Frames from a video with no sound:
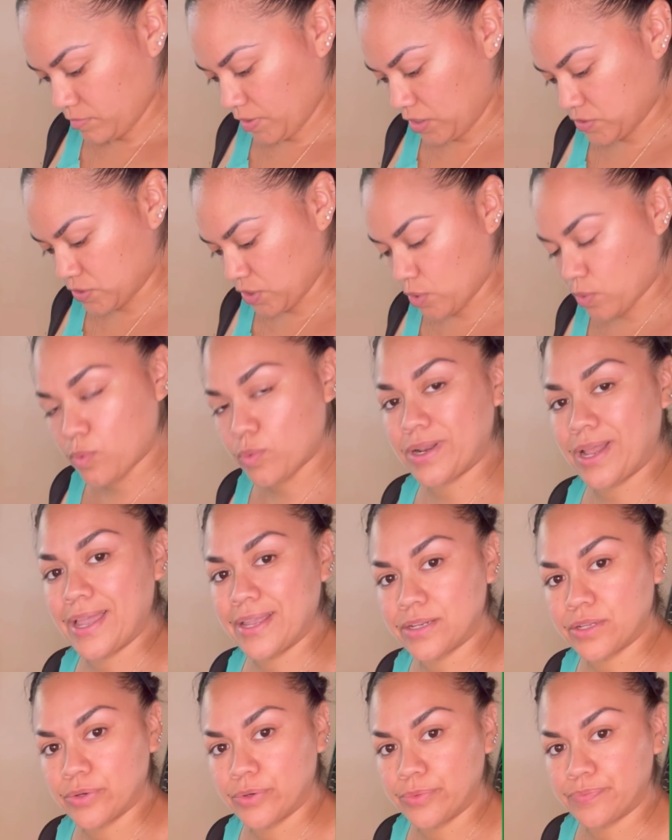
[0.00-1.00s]
So what
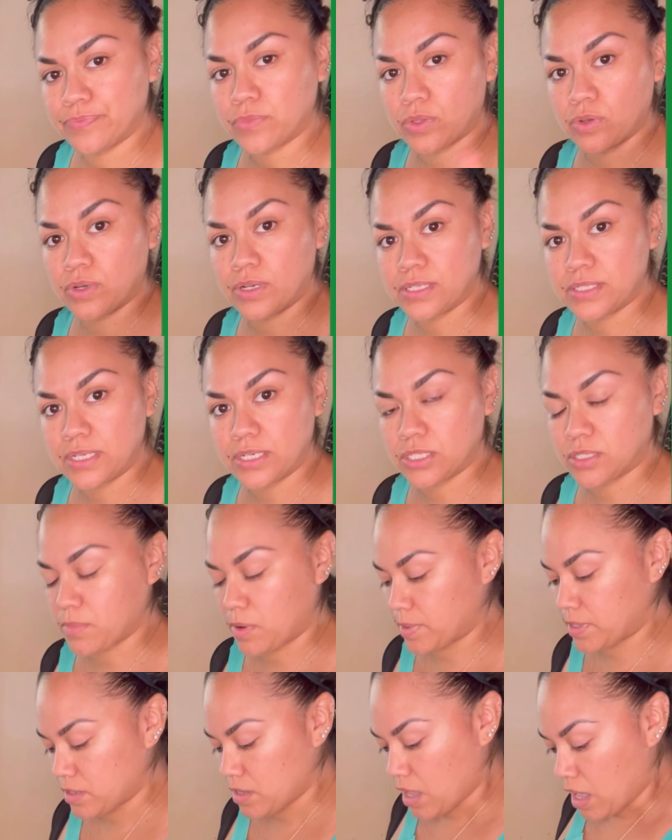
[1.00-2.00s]
I do, you're gonna see this in a
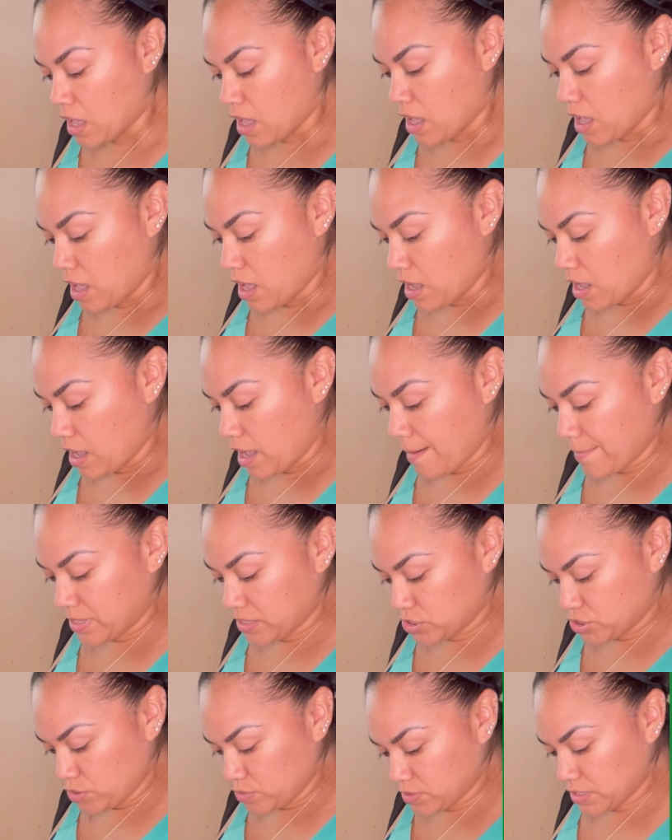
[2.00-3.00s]
moment. I'm
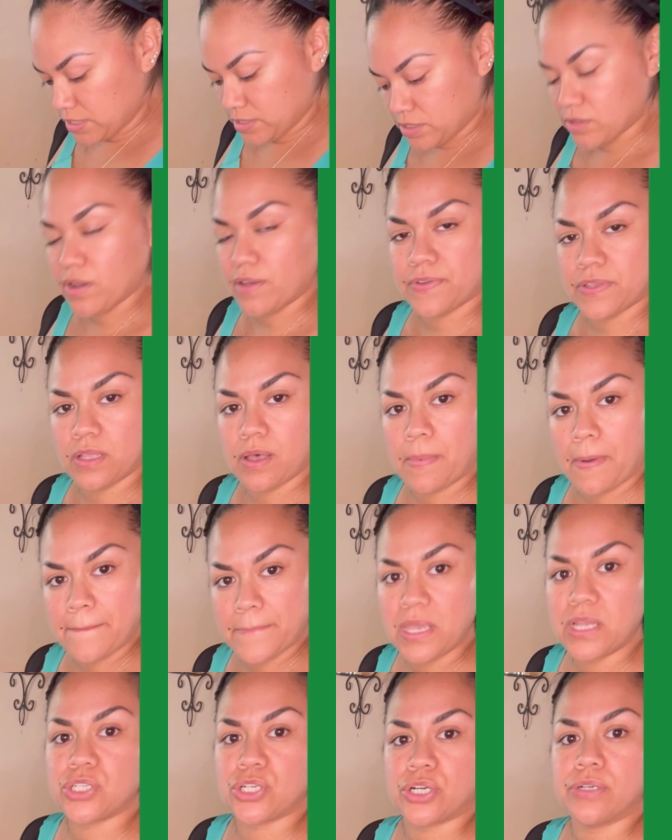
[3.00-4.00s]
gonna juice it until I fill up a
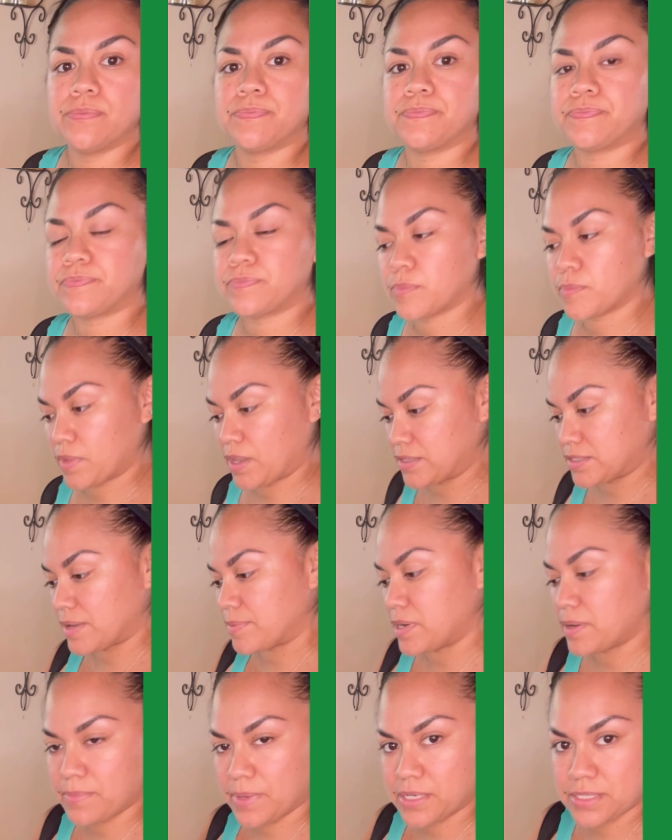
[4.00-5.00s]
pitcher, because I'm
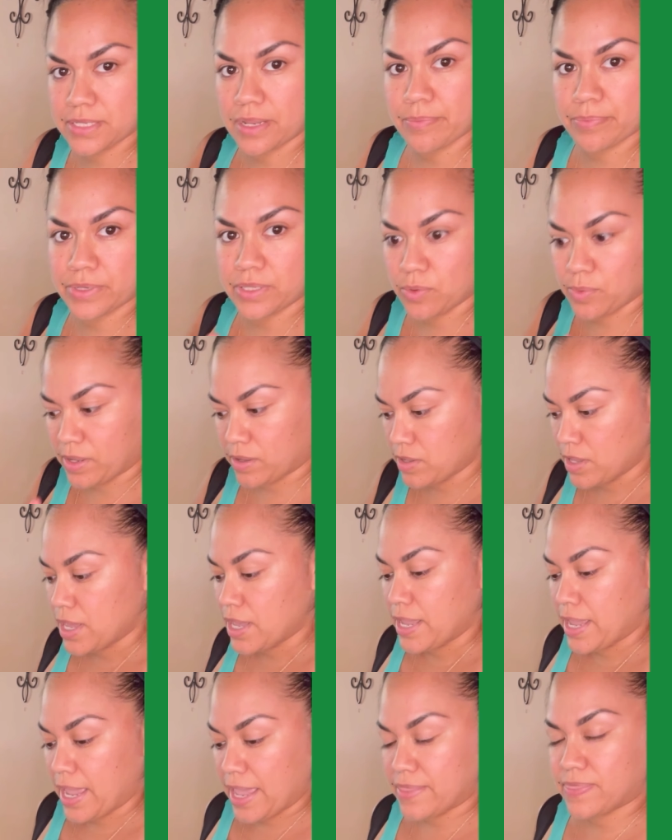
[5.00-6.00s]
gonna mix it up really well,
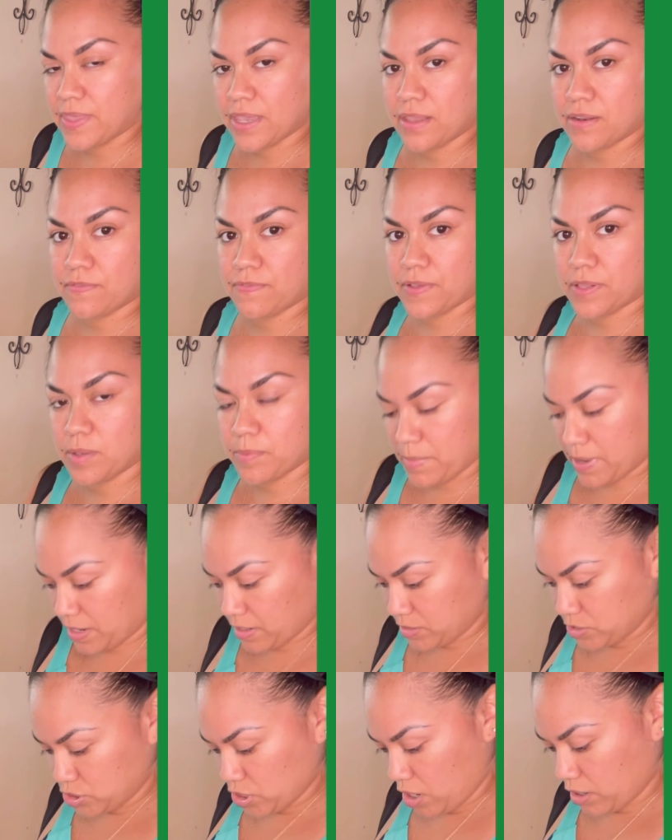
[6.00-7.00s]
and then fill up my
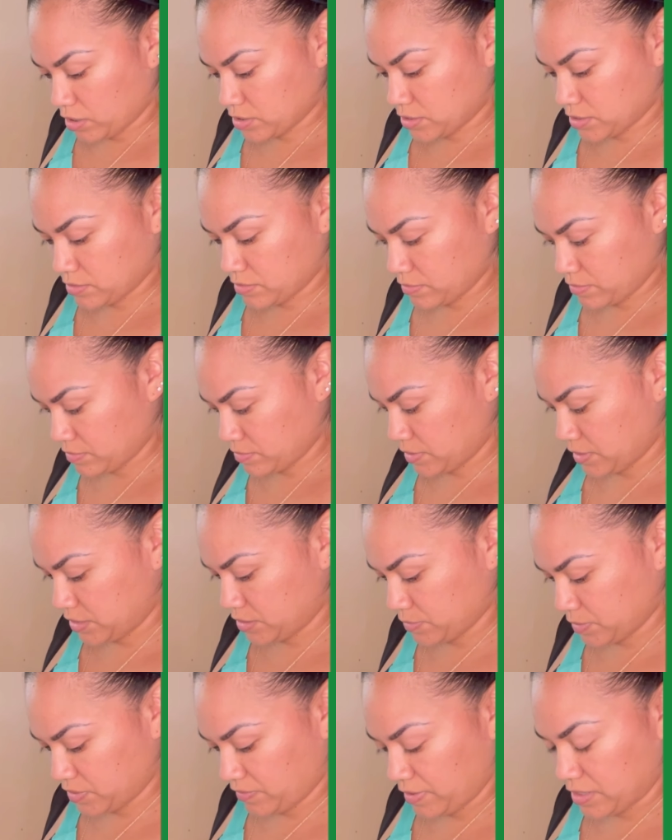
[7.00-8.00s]
jars
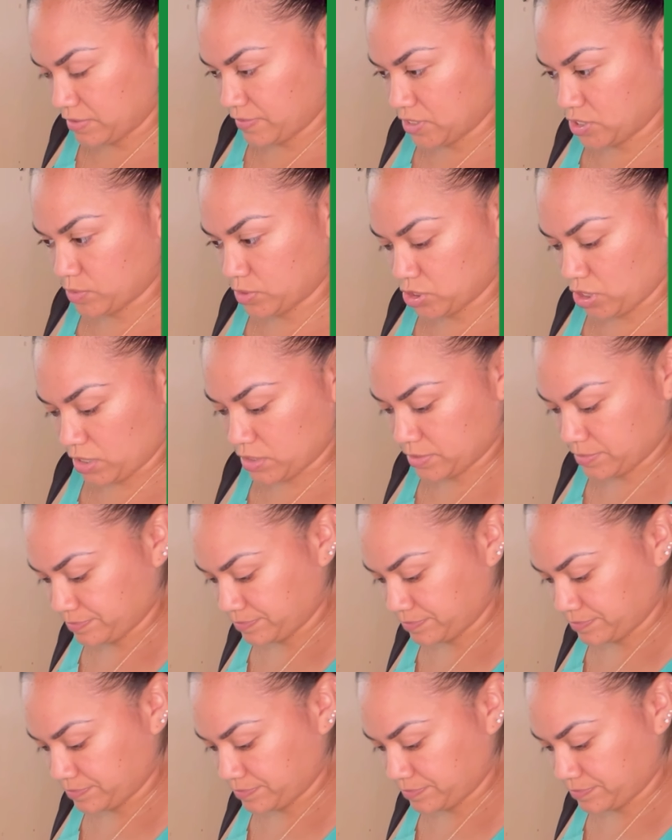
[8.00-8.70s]
into individual jars.